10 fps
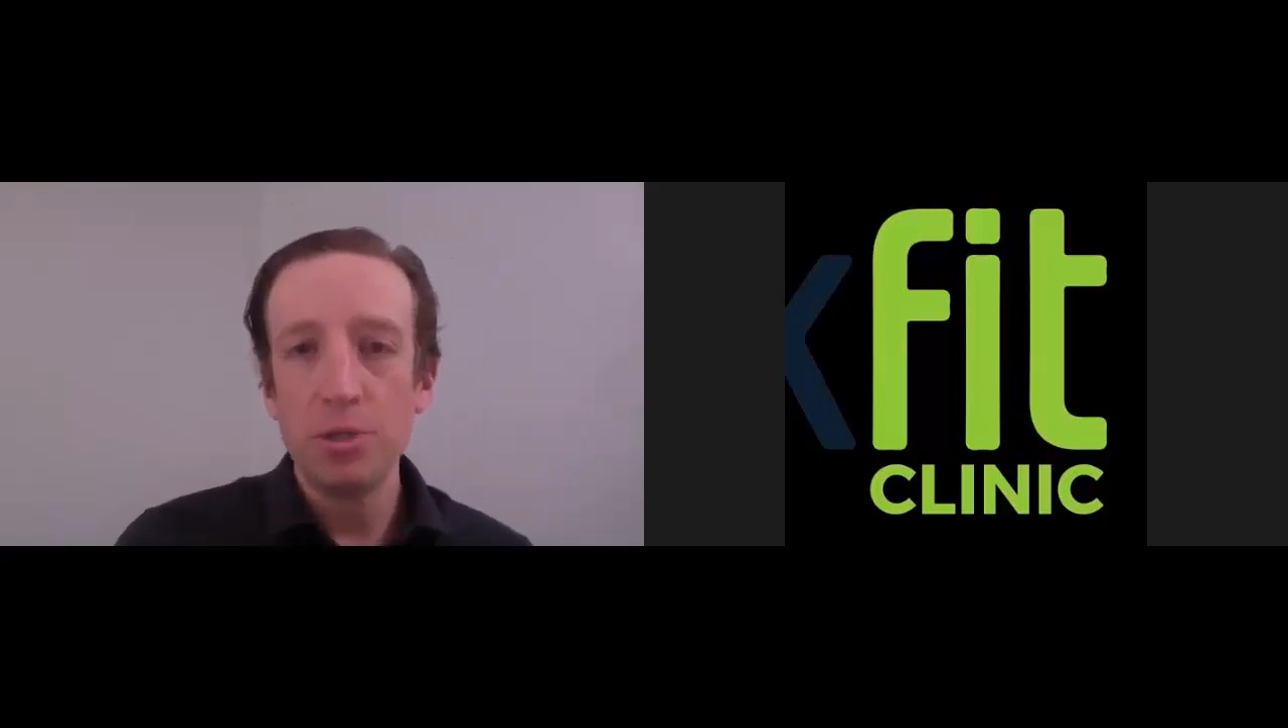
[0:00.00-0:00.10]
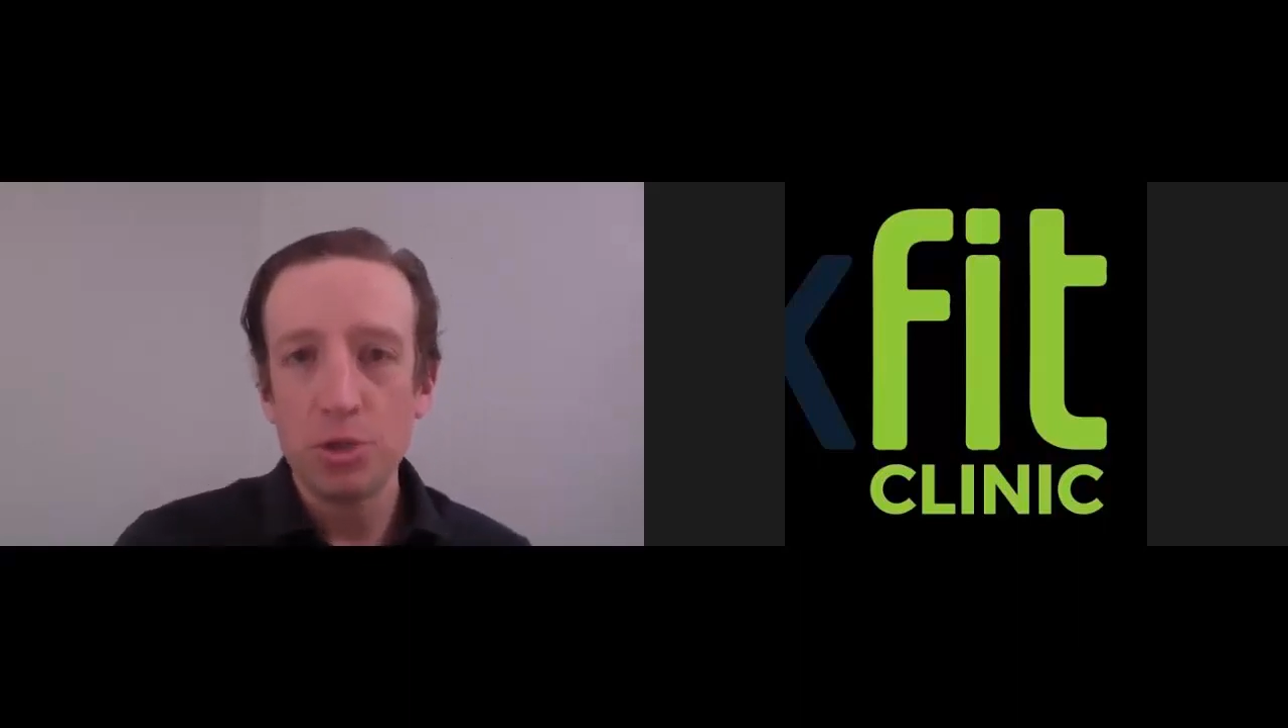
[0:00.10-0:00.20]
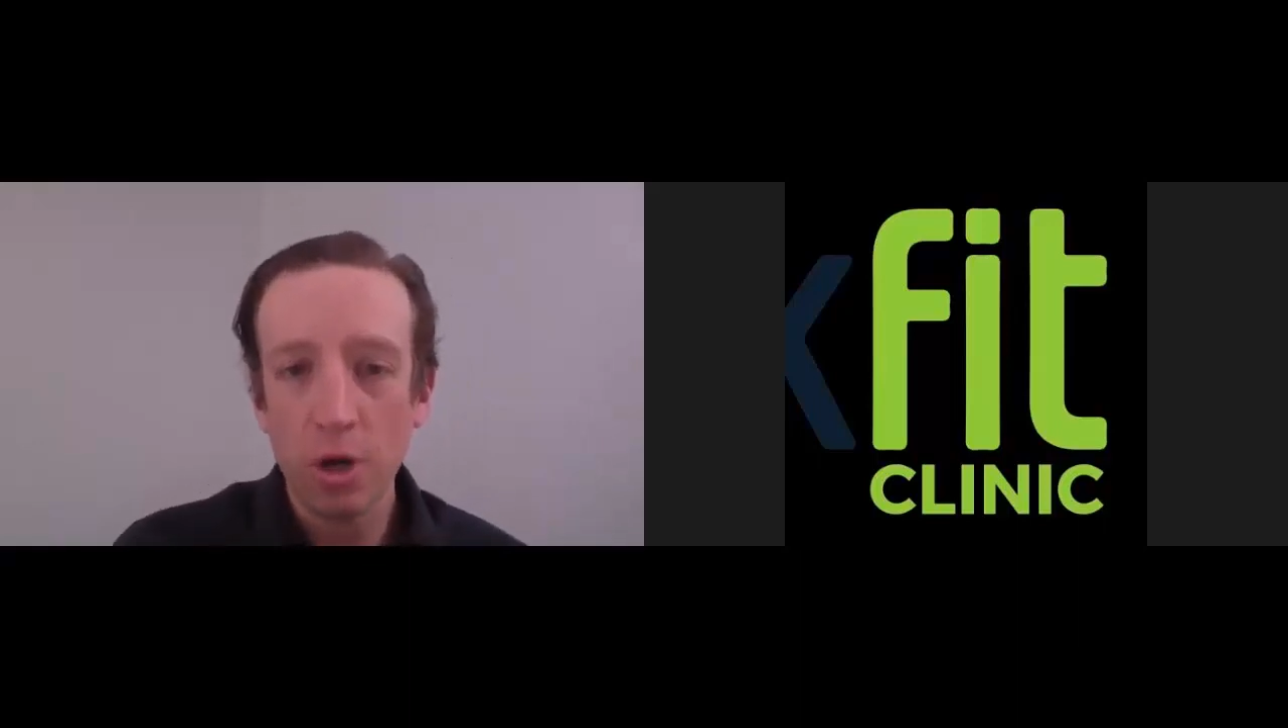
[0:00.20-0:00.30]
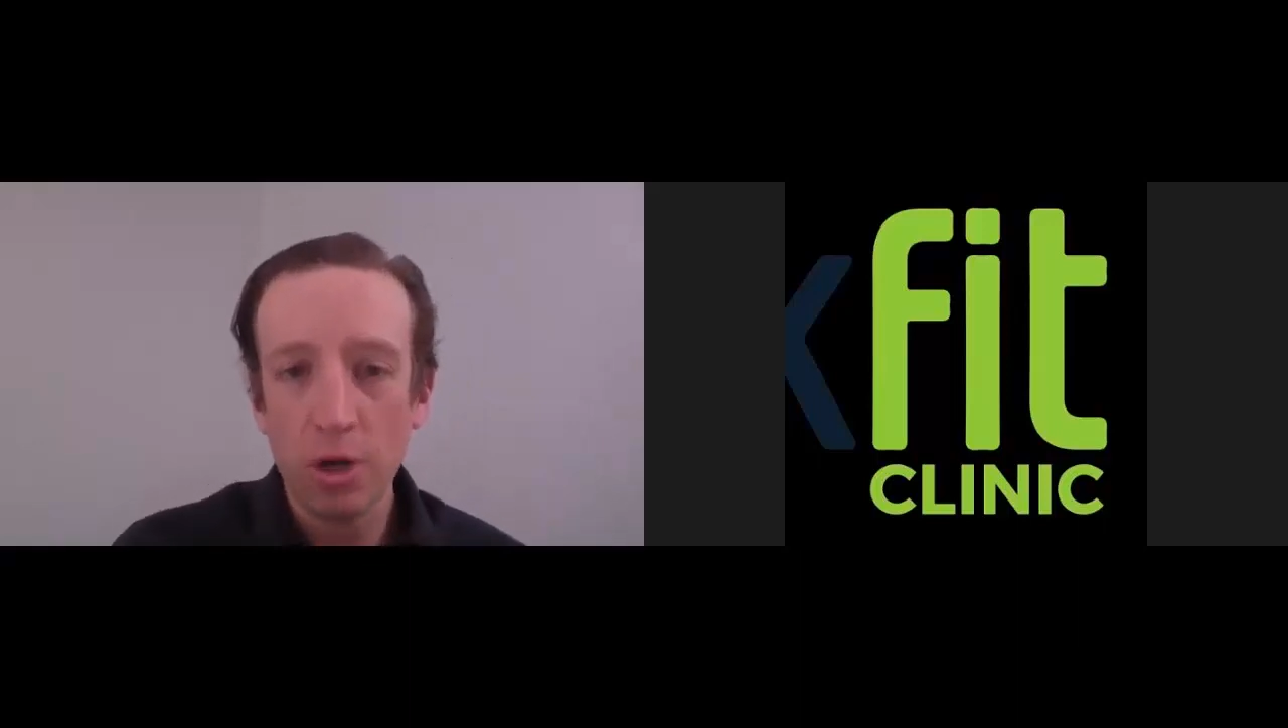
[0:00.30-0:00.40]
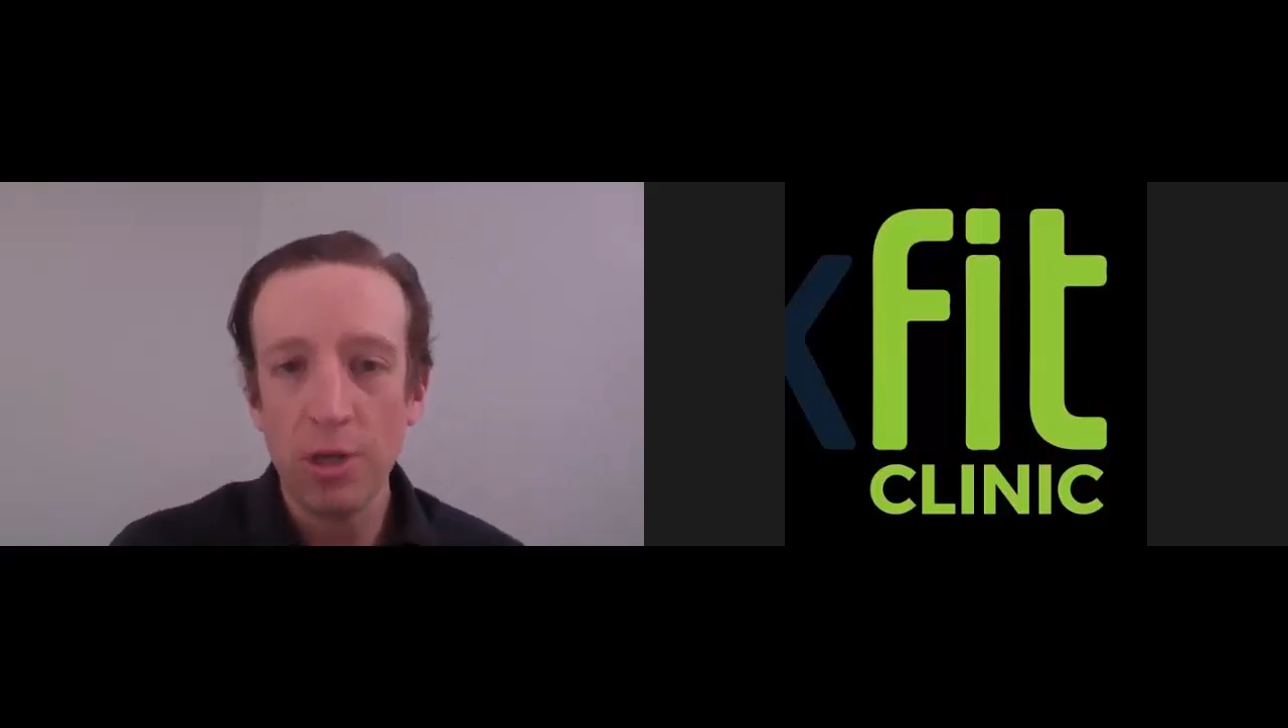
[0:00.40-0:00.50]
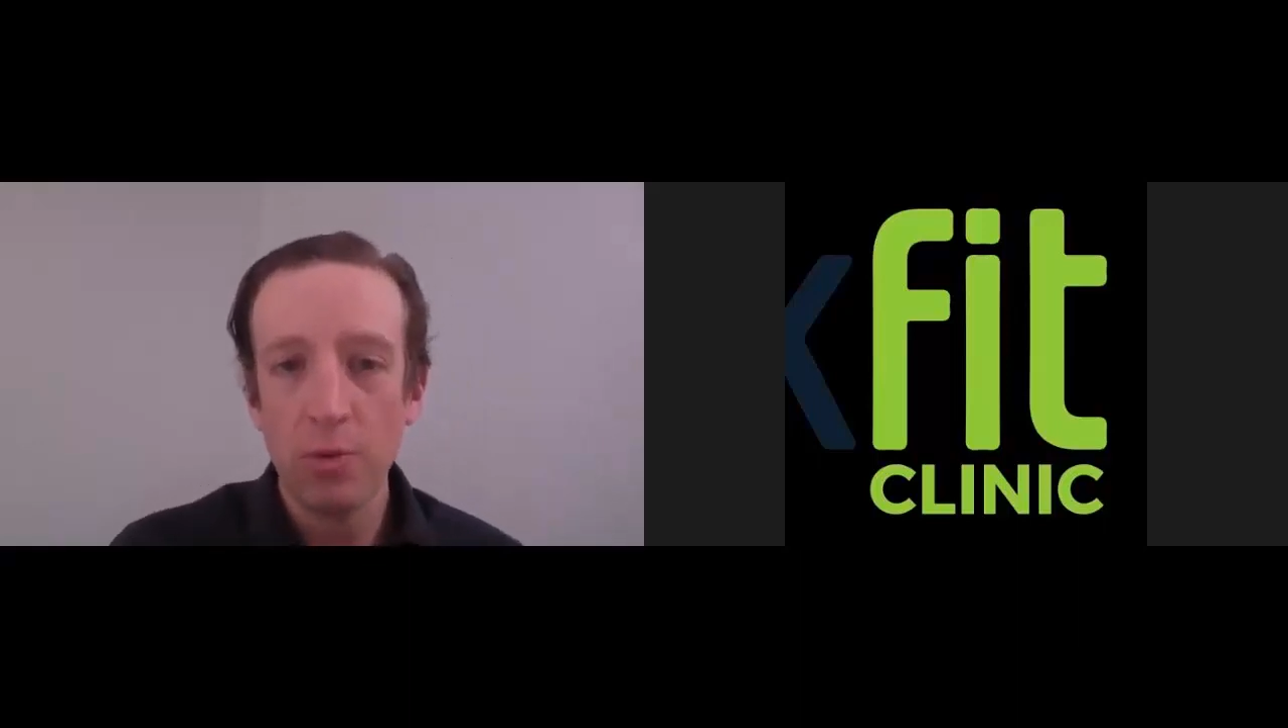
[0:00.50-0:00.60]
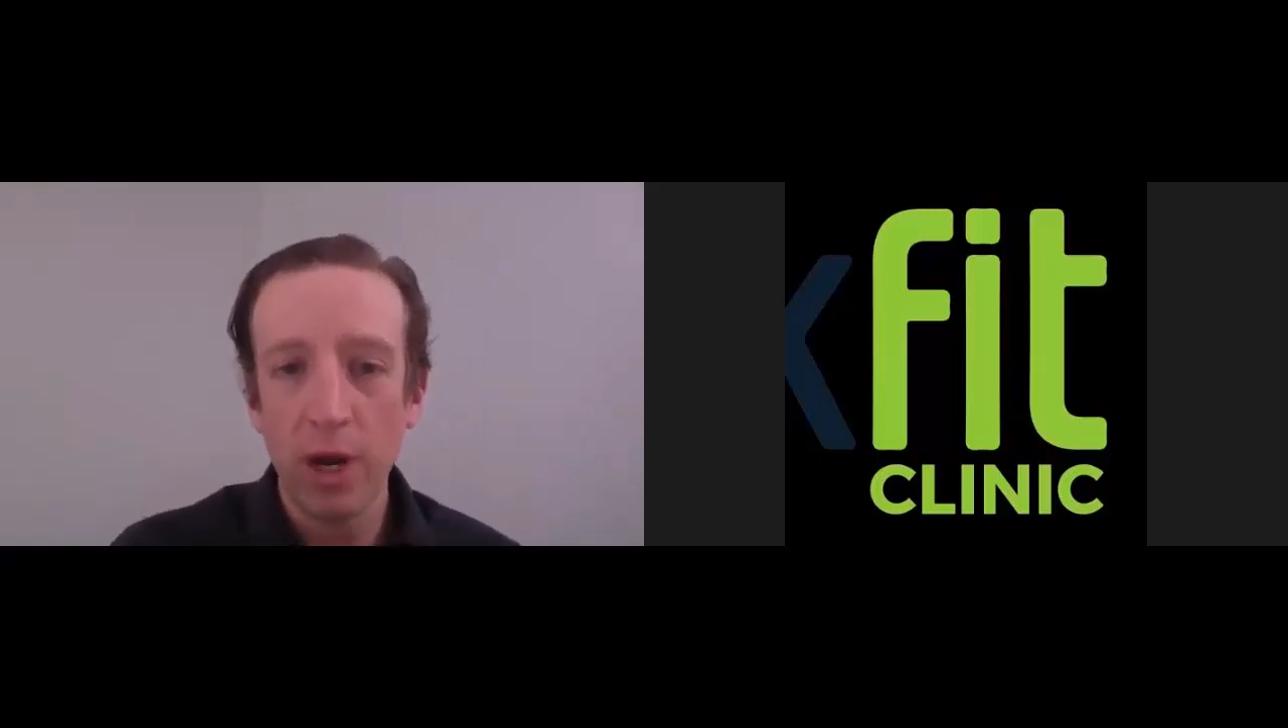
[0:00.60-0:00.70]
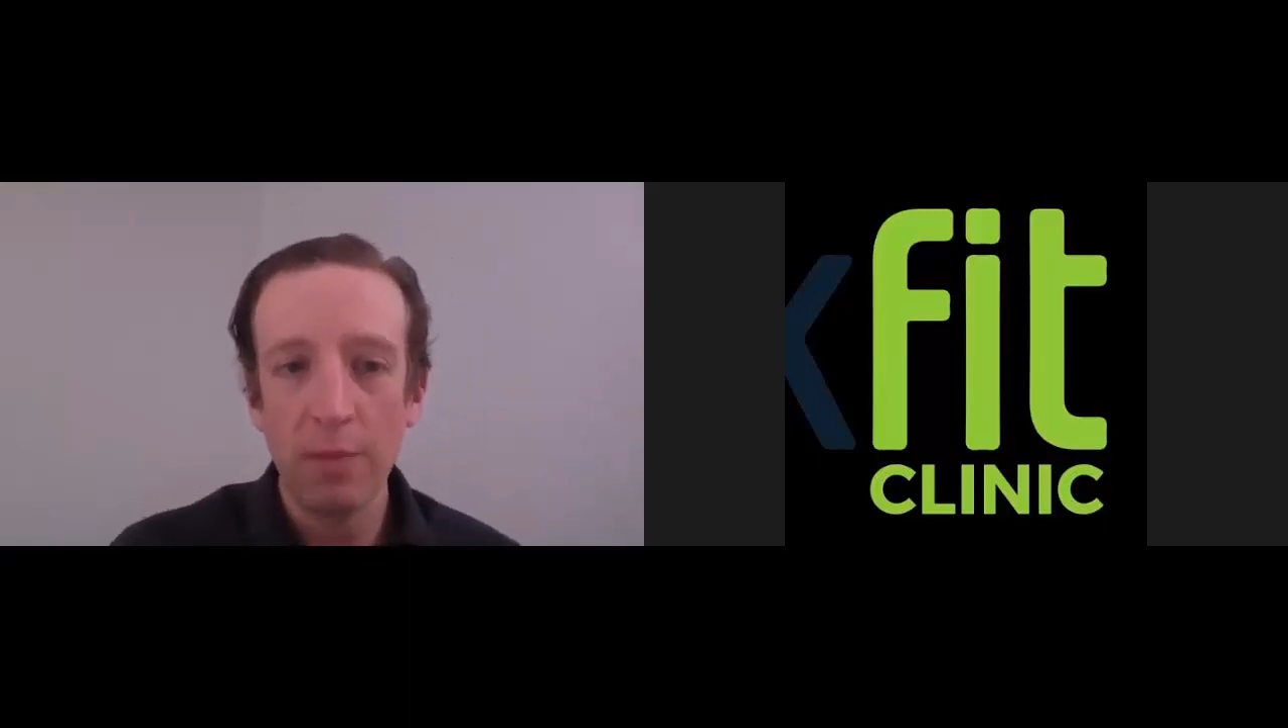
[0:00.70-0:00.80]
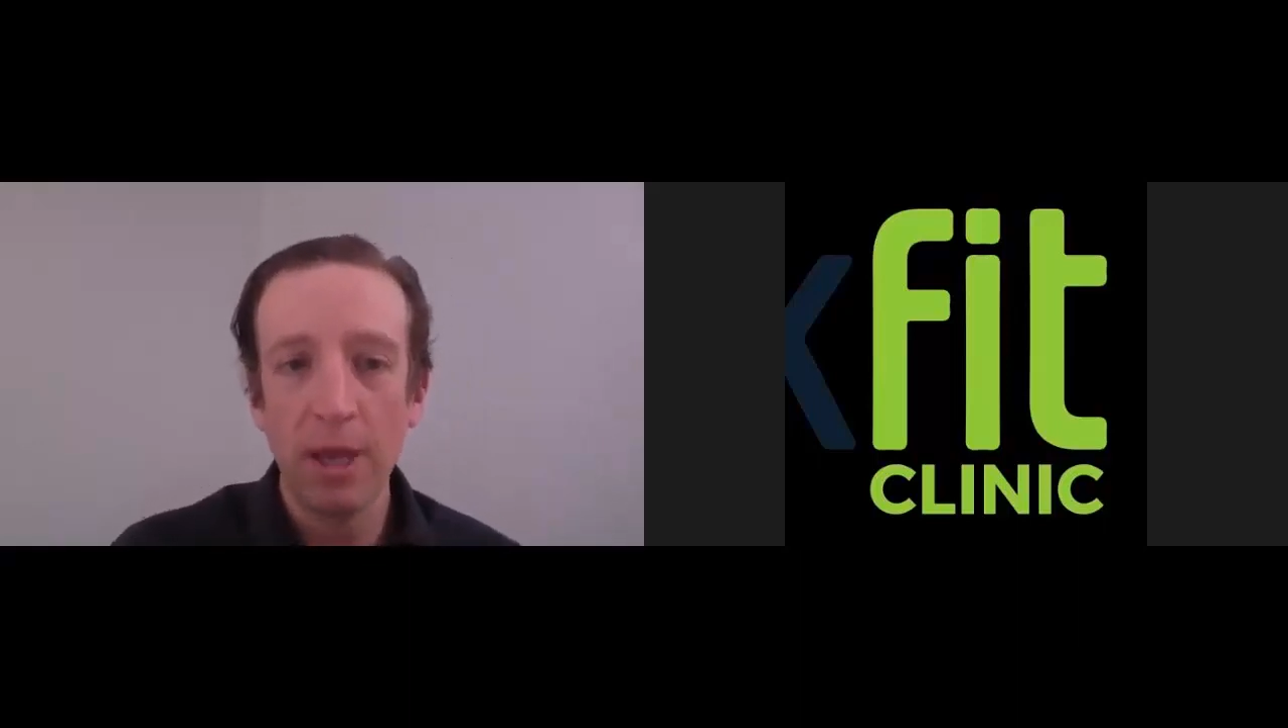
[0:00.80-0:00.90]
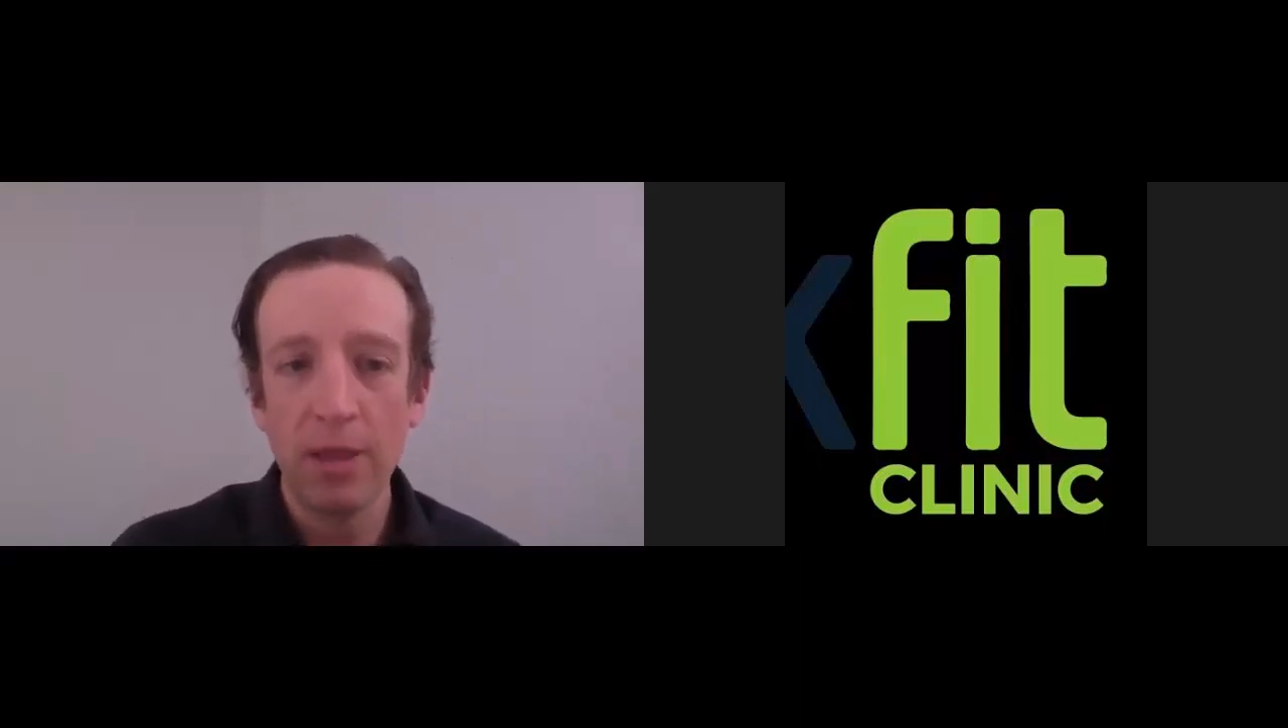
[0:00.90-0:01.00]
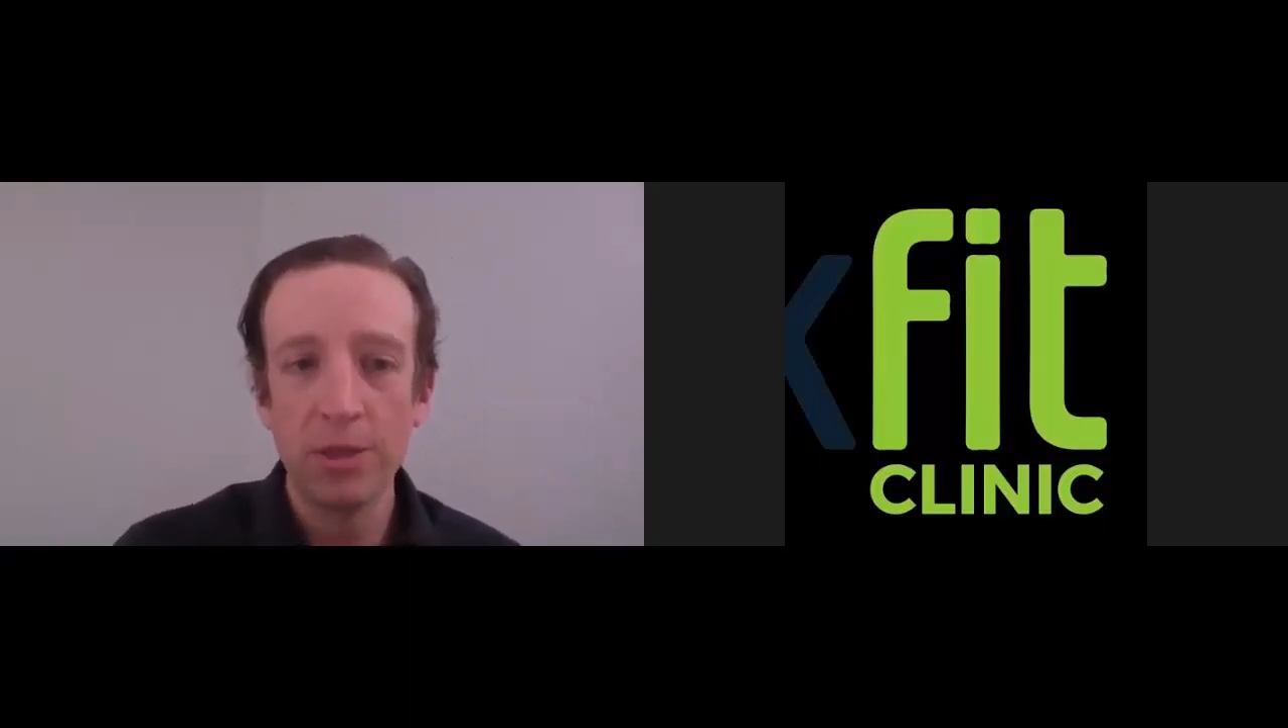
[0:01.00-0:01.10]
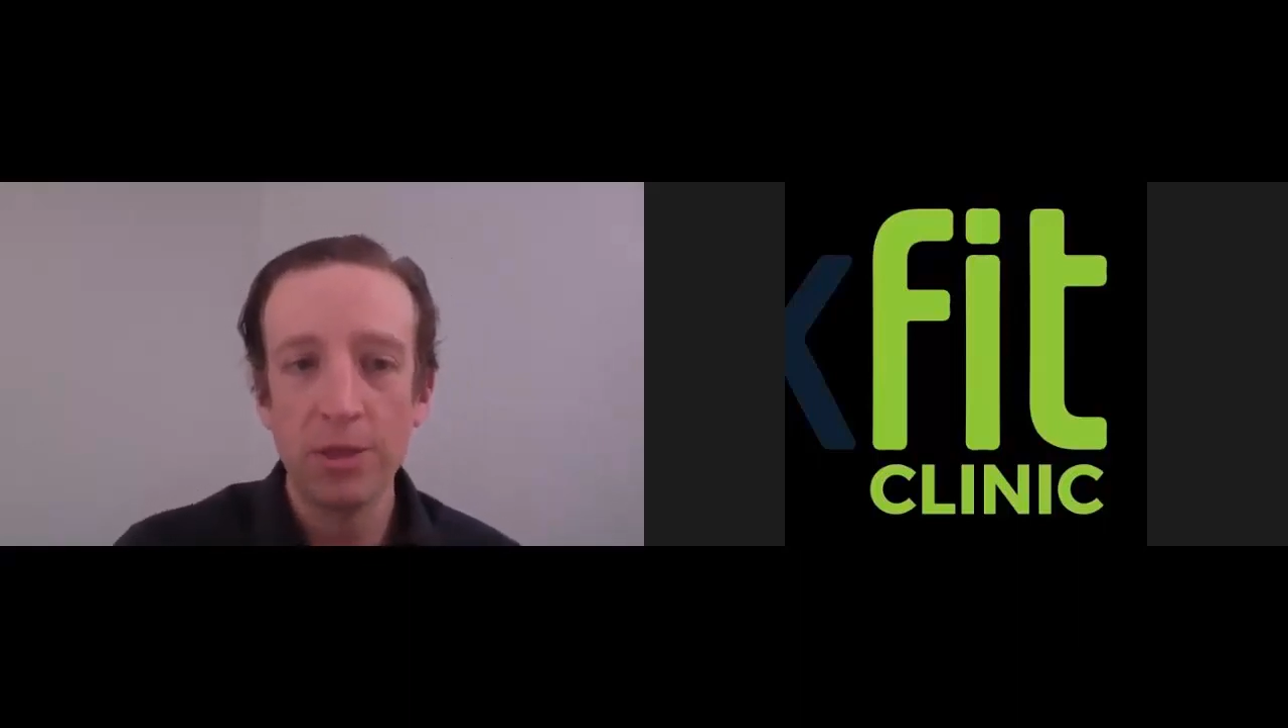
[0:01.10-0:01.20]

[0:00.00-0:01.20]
strongly recommend